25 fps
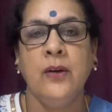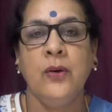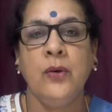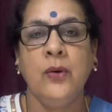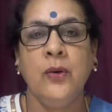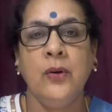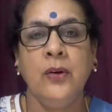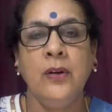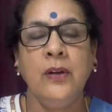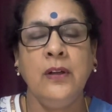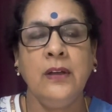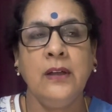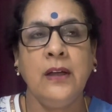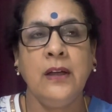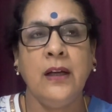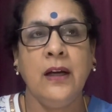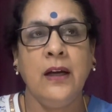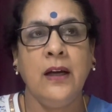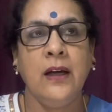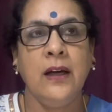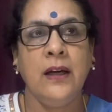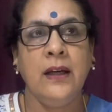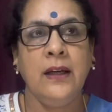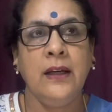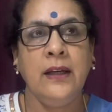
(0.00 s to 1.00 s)
Or
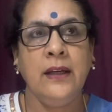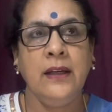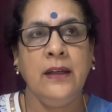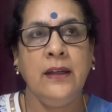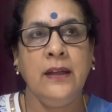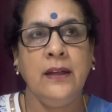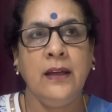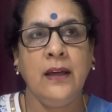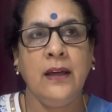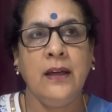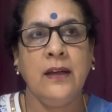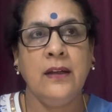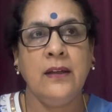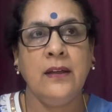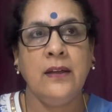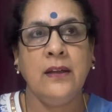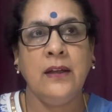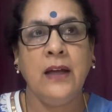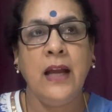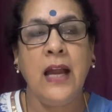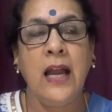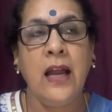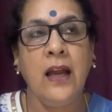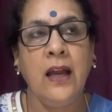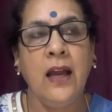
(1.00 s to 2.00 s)
I
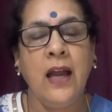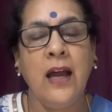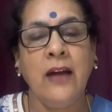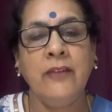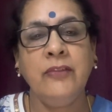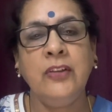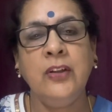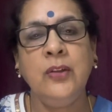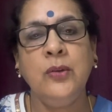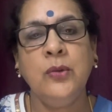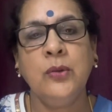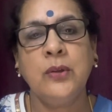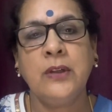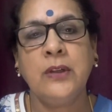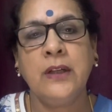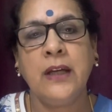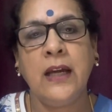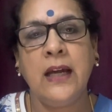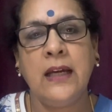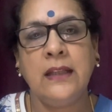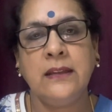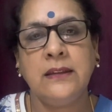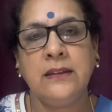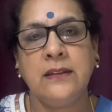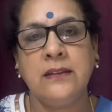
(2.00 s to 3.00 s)
have a look
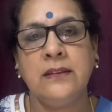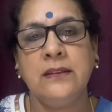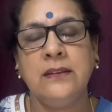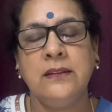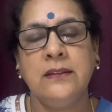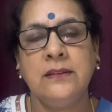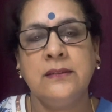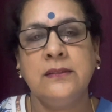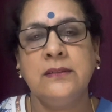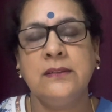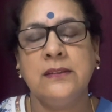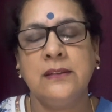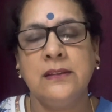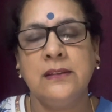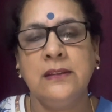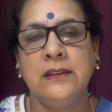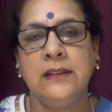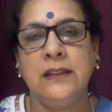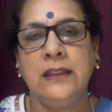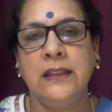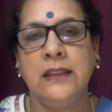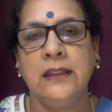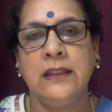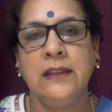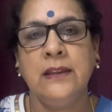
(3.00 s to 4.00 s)
at a certain
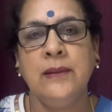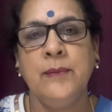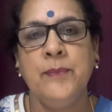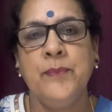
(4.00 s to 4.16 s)
thing.